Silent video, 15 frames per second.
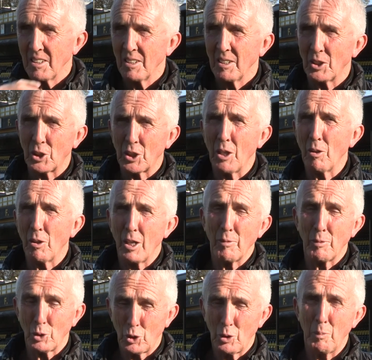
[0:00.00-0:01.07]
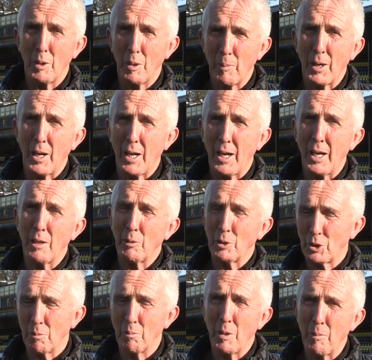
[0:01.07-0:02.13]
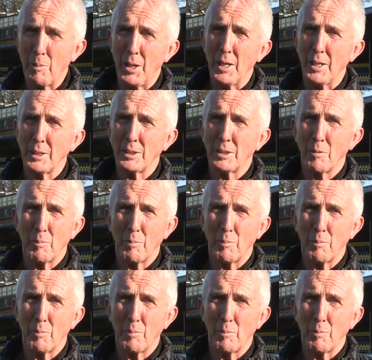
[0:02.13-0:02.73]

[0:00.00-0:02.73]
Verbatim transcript: Skill level should be a bit higher, which it maybe is,